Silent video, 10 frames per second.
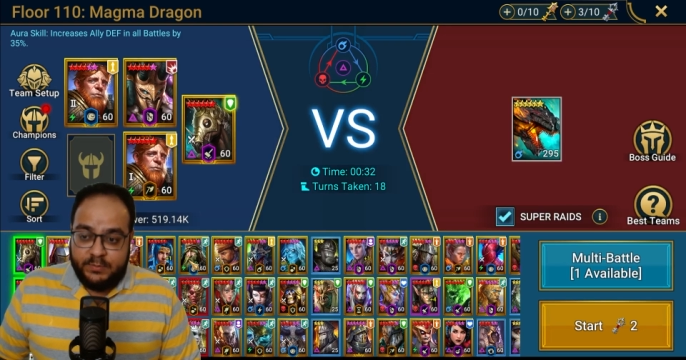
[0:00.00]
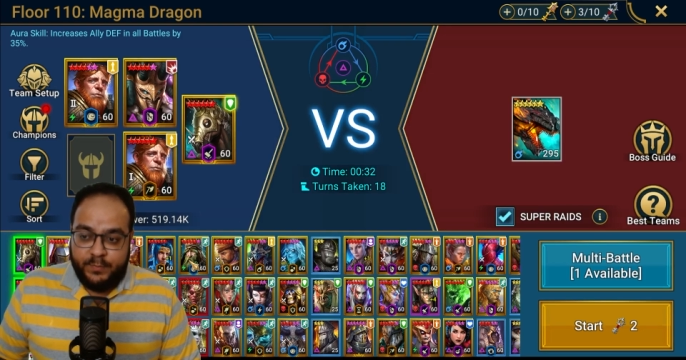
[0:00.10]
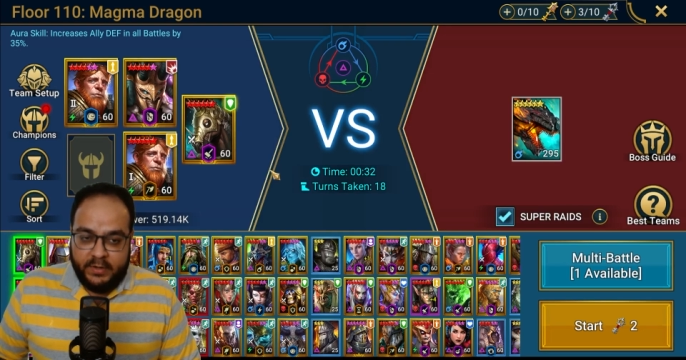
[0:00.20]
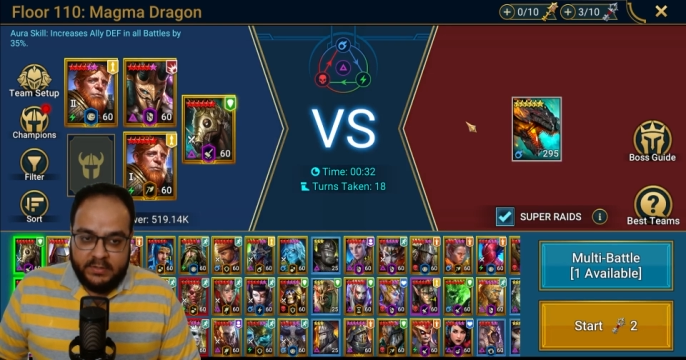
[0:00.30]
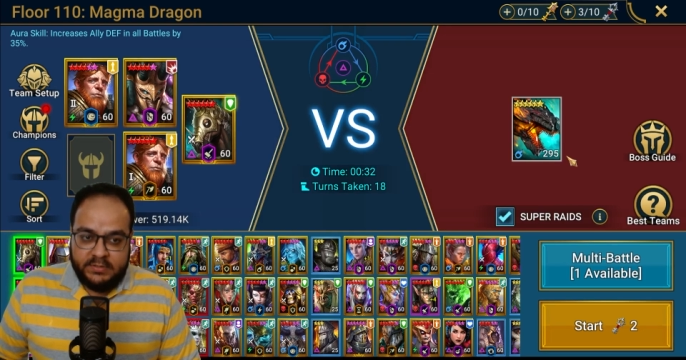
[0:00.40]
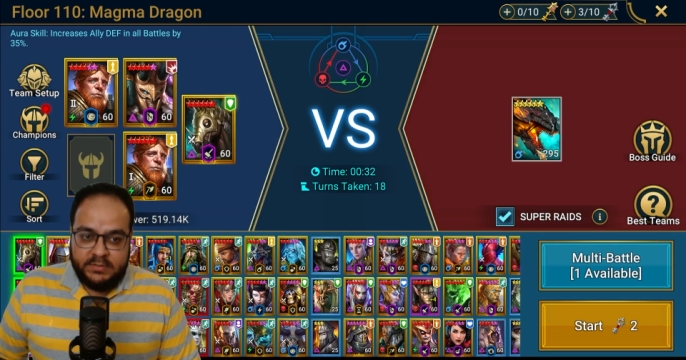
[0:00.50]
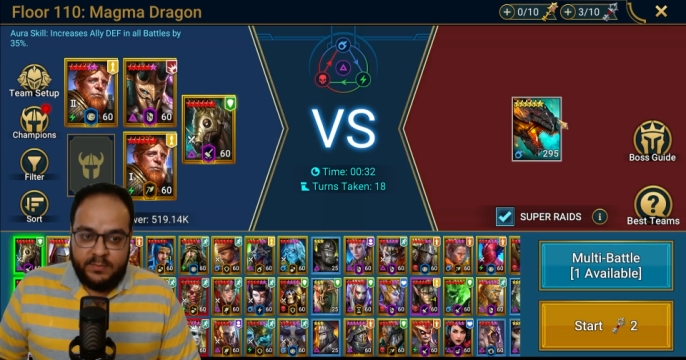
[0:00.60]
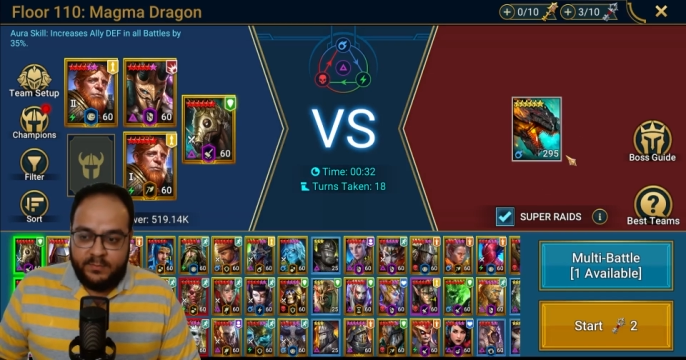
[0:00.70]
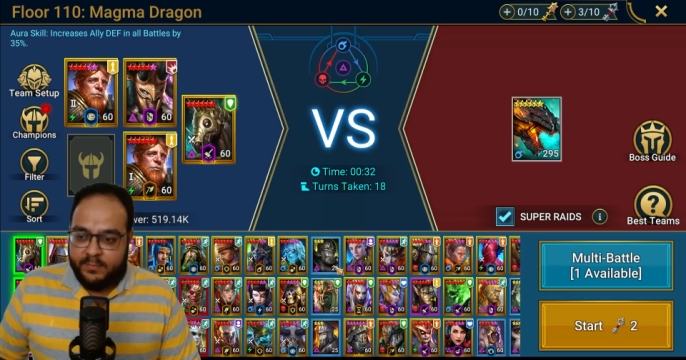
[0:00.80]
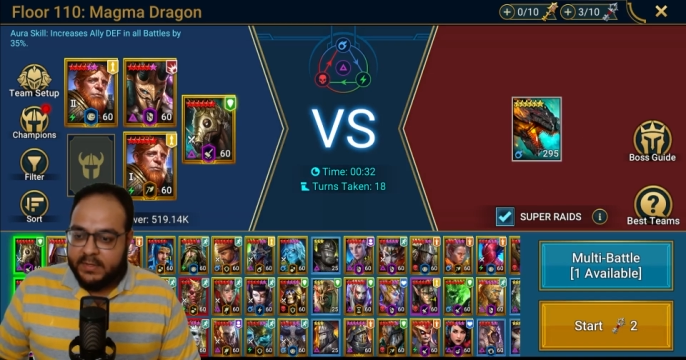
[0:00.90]
burns,
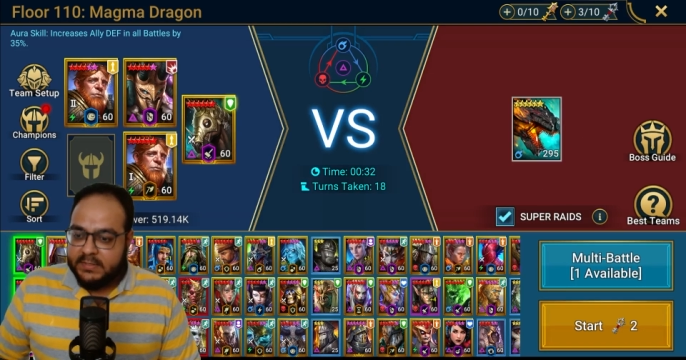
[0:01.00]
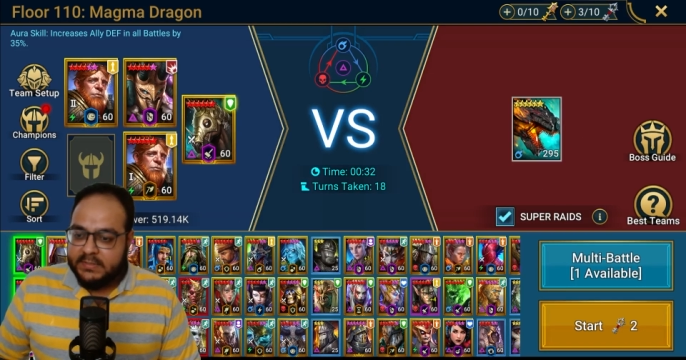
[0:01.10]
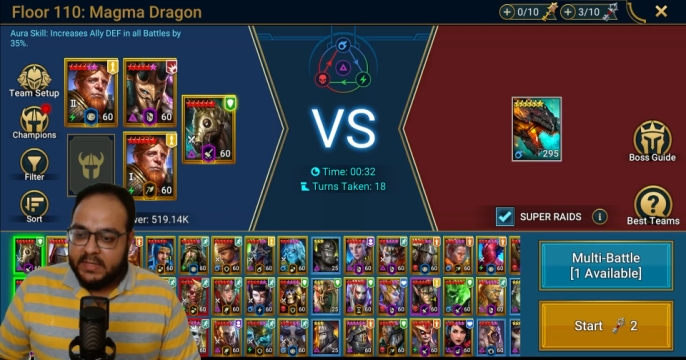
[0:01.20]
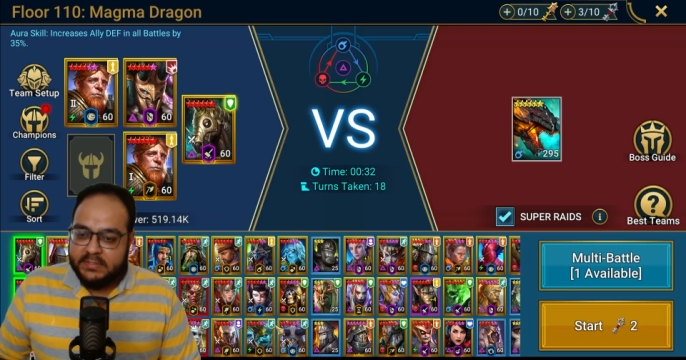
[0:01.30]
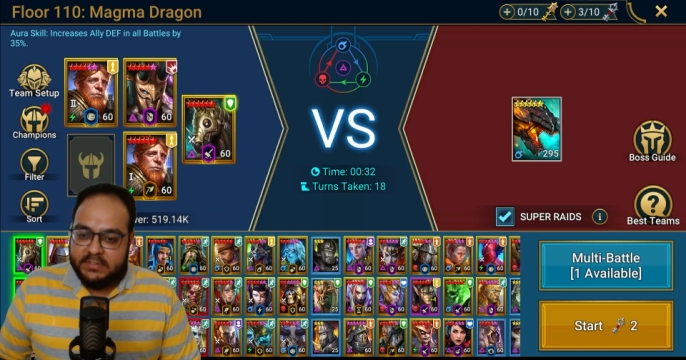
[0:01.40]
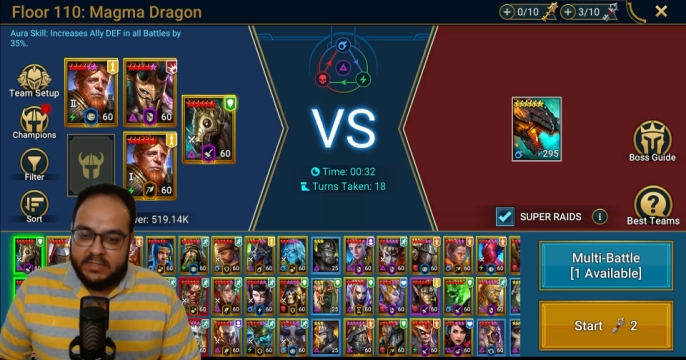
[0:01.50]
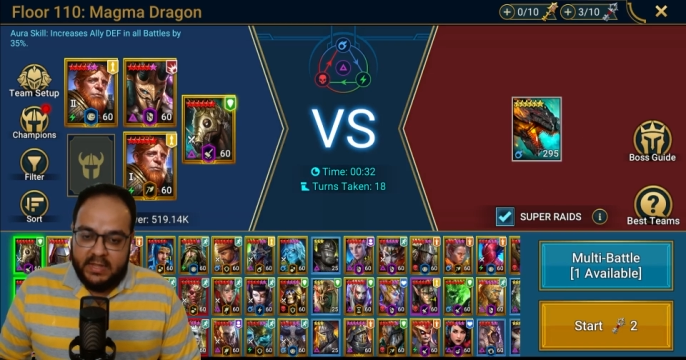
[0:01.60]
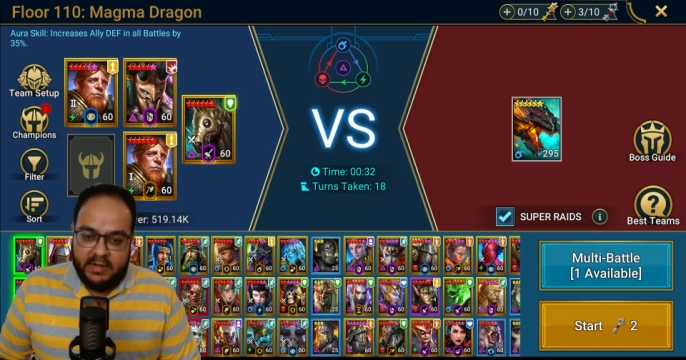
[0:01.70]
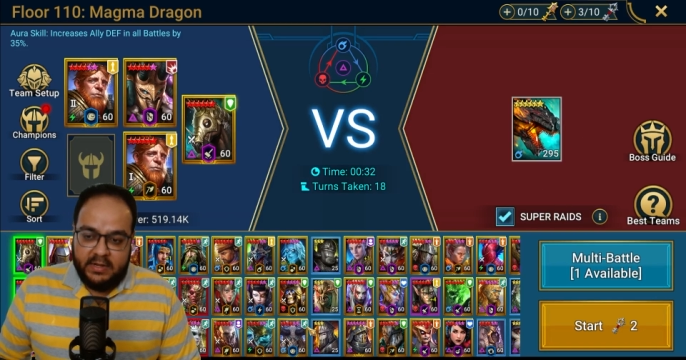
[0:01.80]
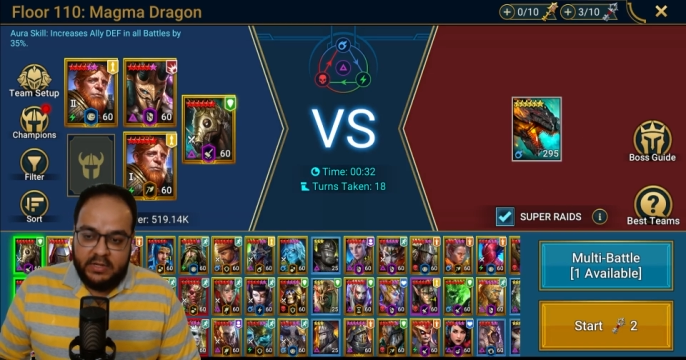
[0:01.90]
because that's
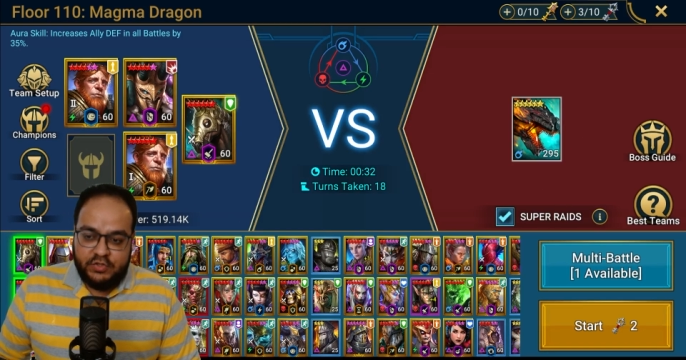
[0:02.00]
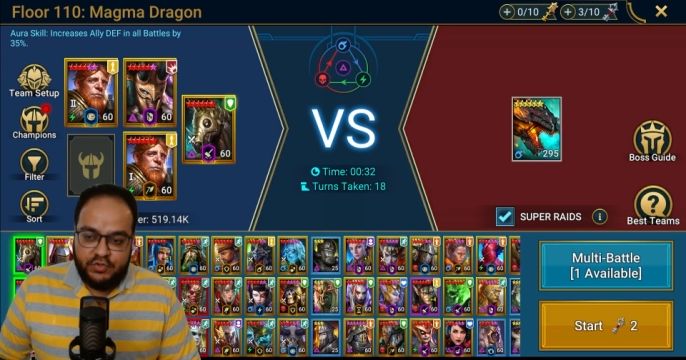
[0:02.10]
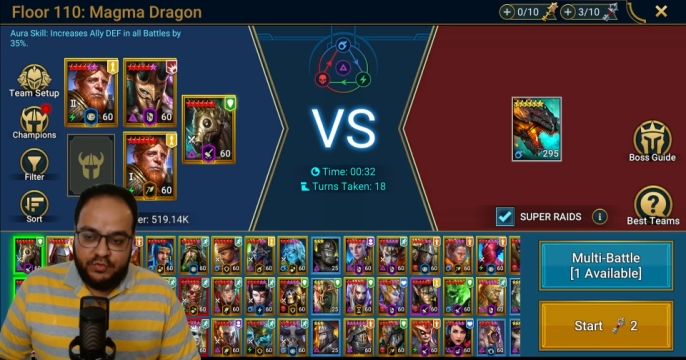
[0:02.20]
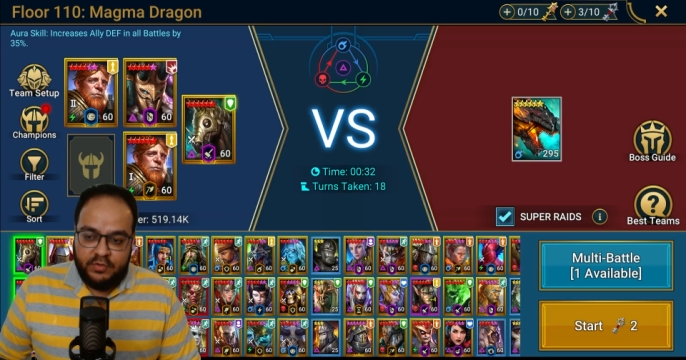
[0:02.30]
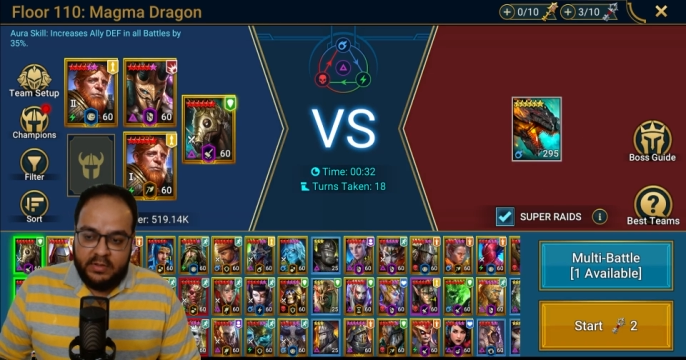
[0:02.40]
an issue.